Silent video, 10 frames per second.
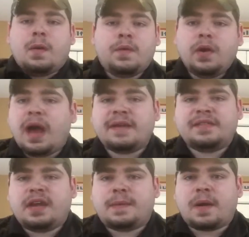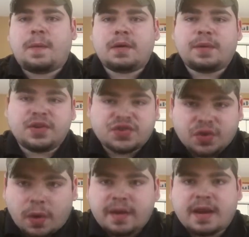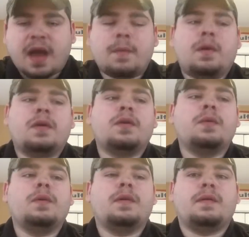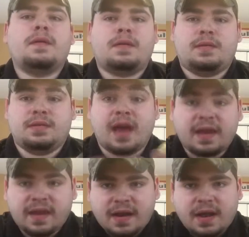When you have a dip, I want to enjoy it. I want to like it.